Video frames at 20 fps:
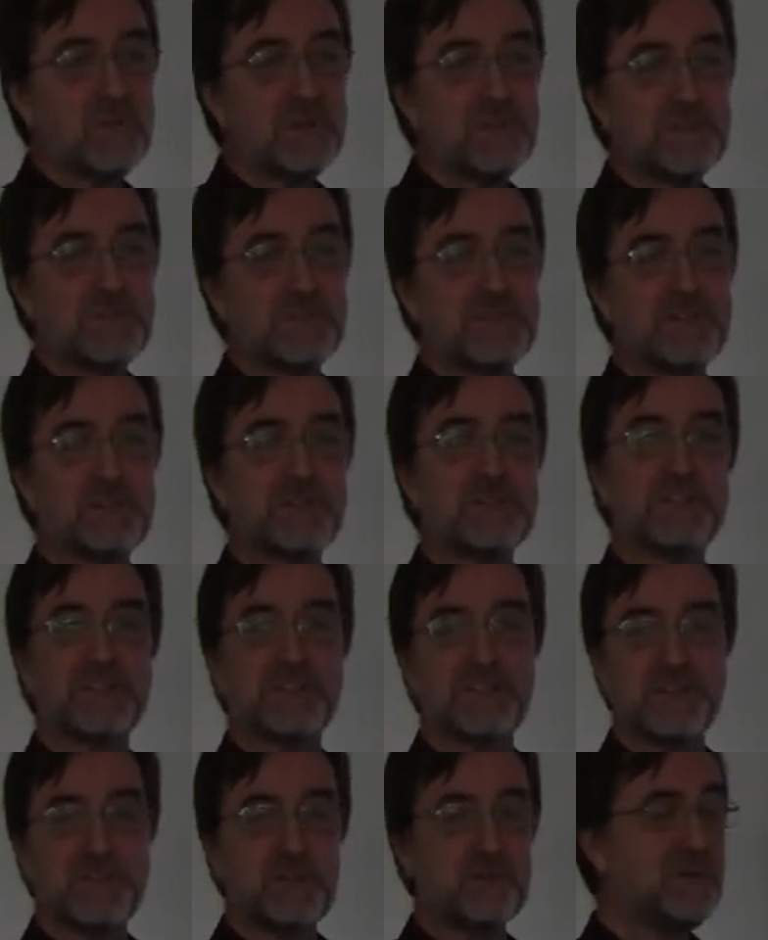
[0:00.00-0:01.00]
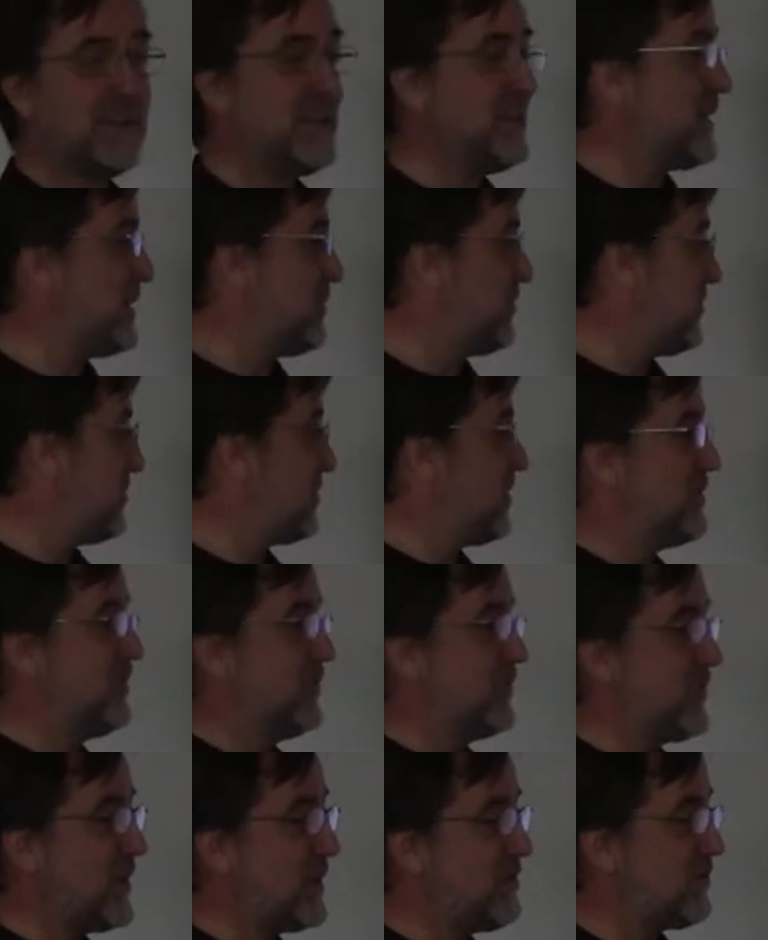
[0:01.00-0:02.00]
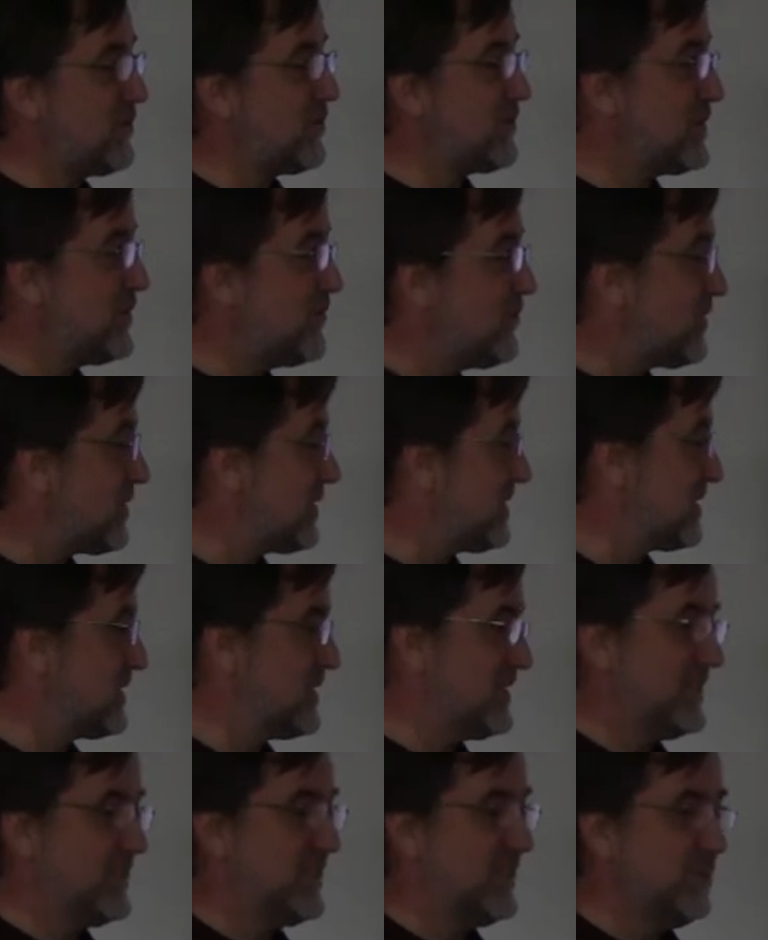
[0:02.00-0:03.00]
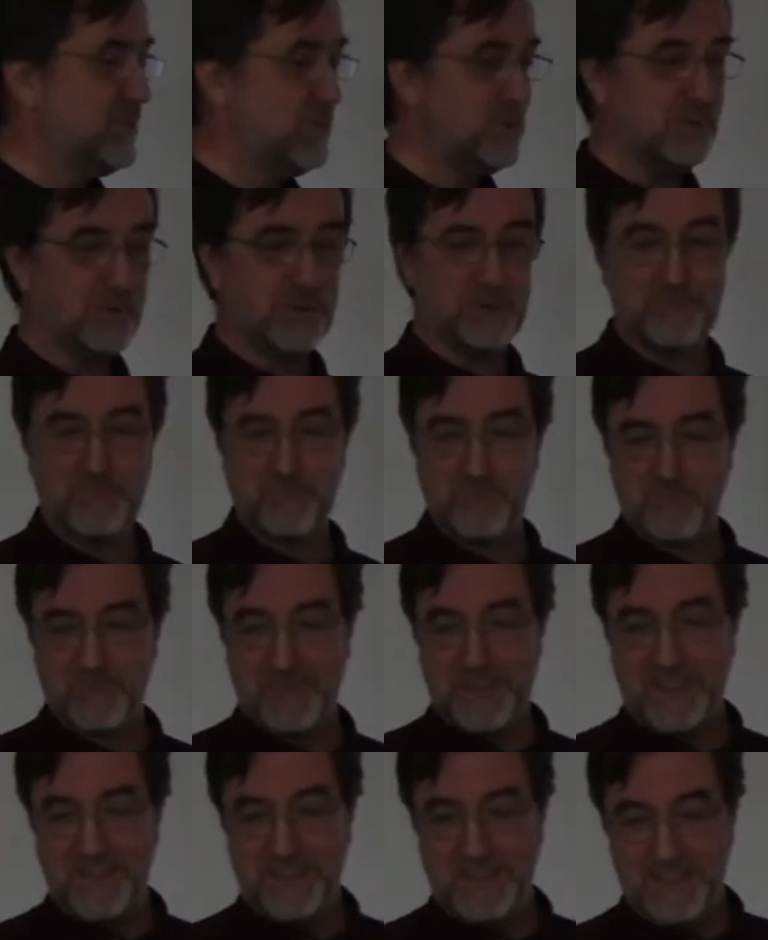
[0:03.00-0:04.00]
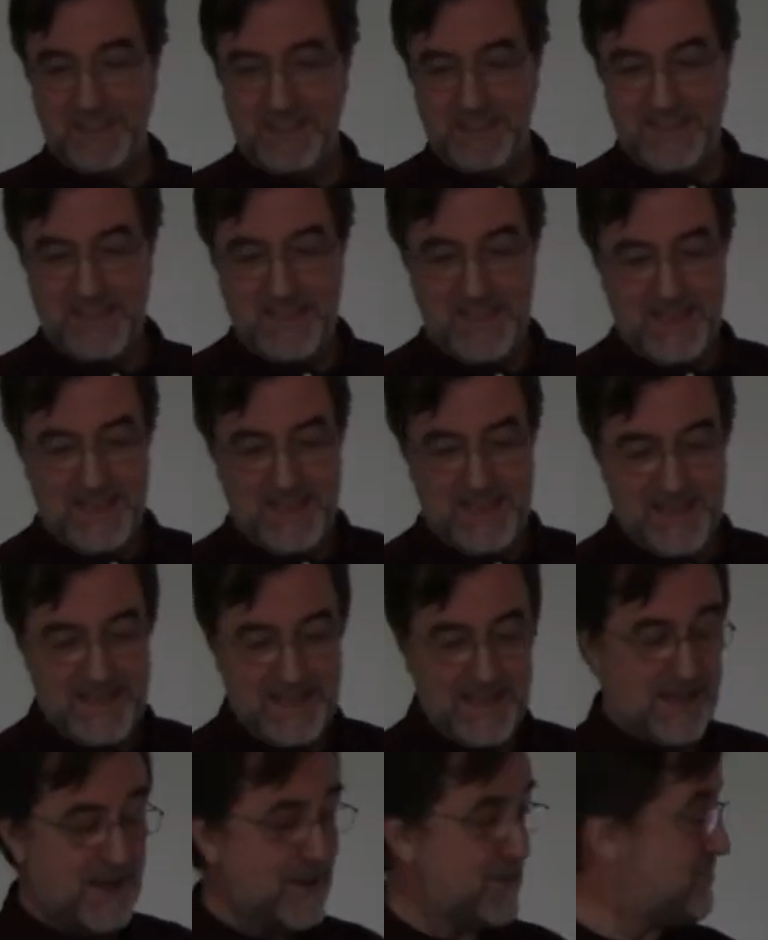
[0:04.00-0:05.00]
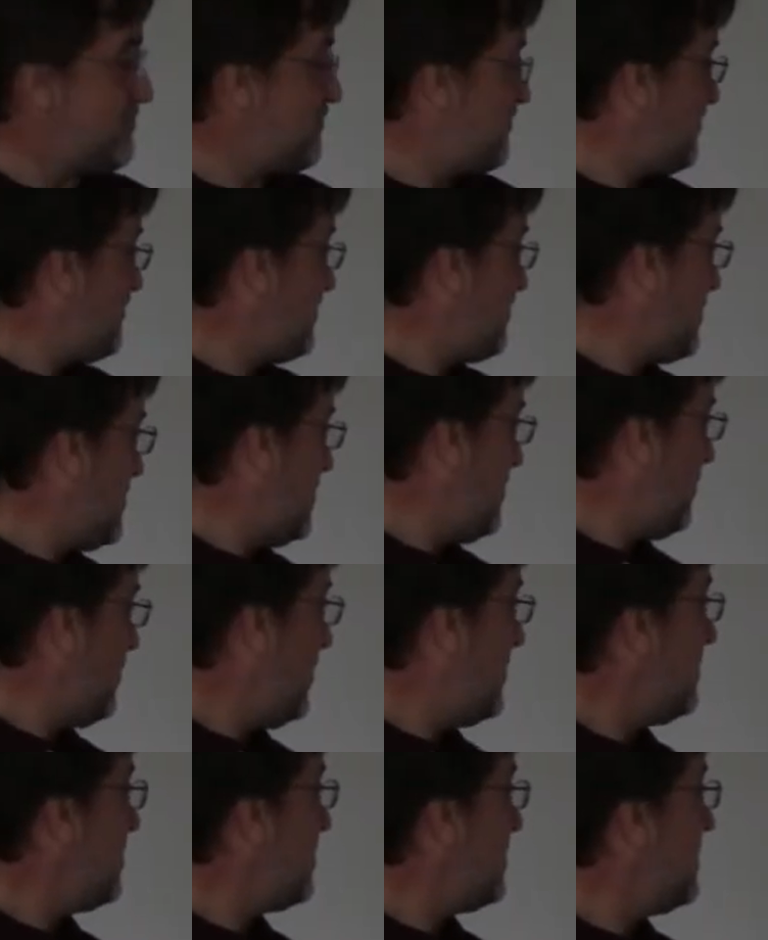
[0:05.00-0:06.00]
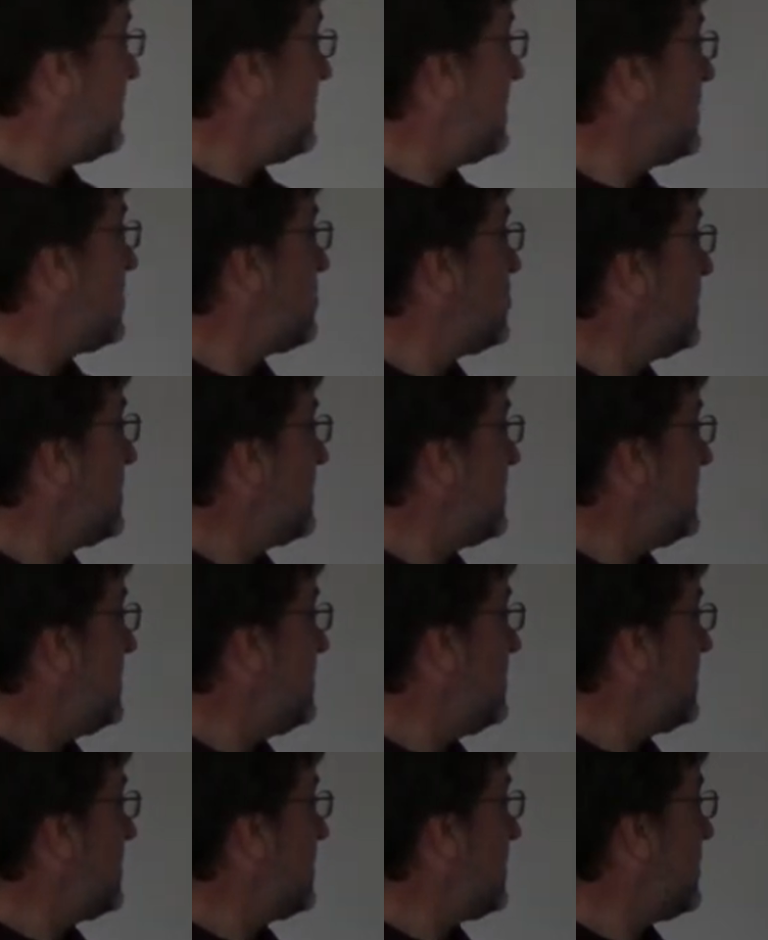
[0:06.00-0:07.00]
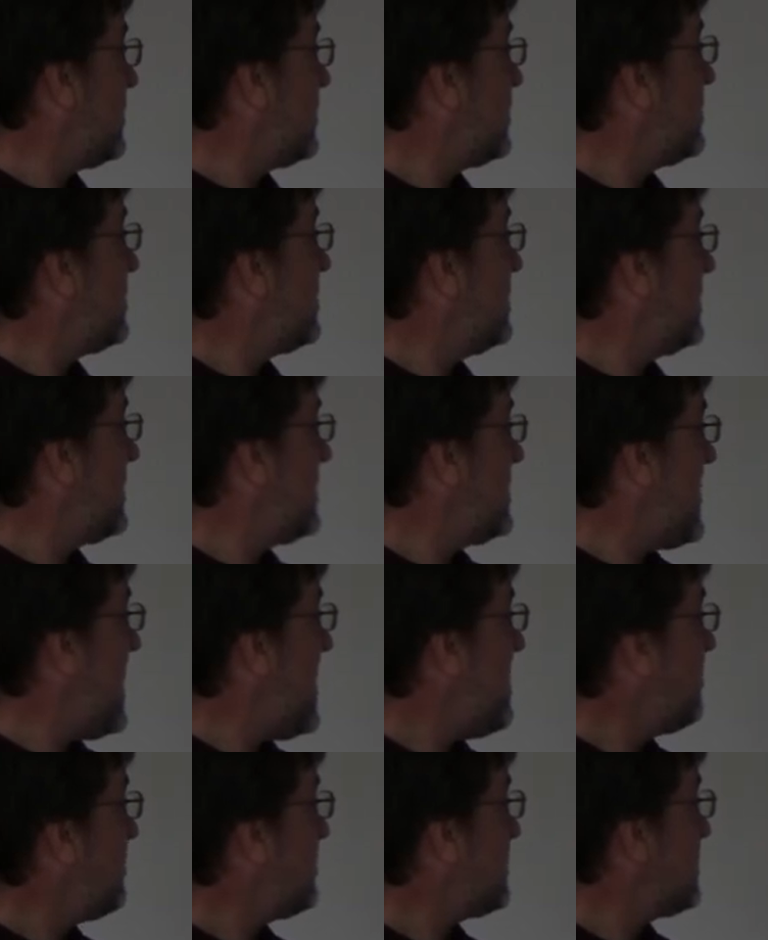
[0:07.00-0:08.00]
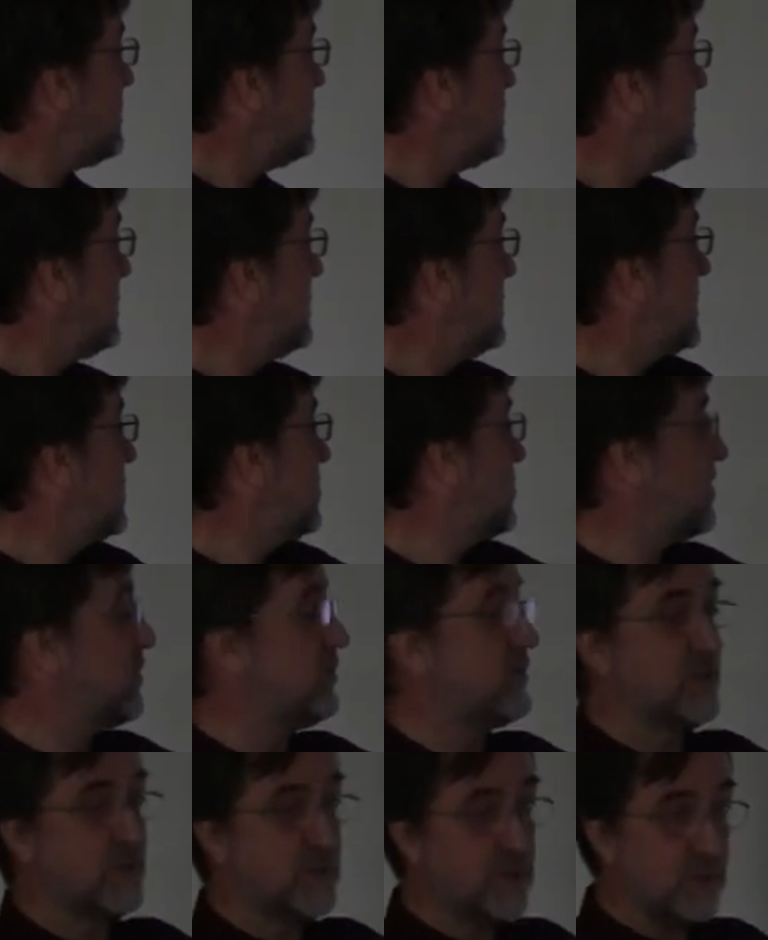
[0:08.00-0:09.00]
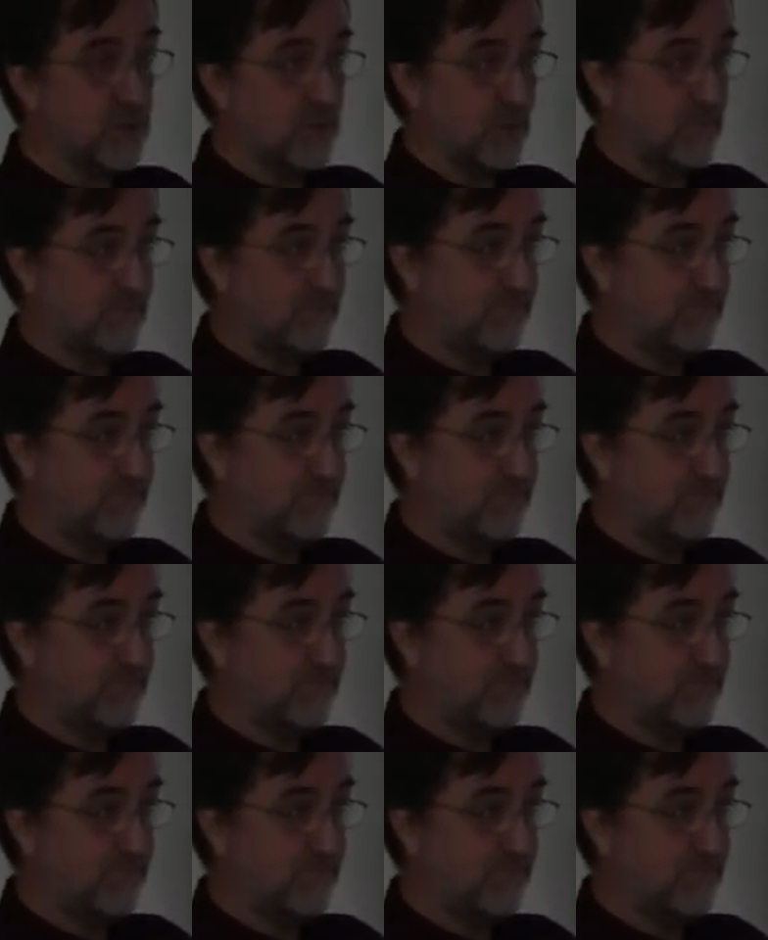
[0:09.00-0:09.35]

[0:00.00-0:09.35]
registered domain names on the same certificate. Woo! Um, funny thing is, when I did that this, the day after, it was only two.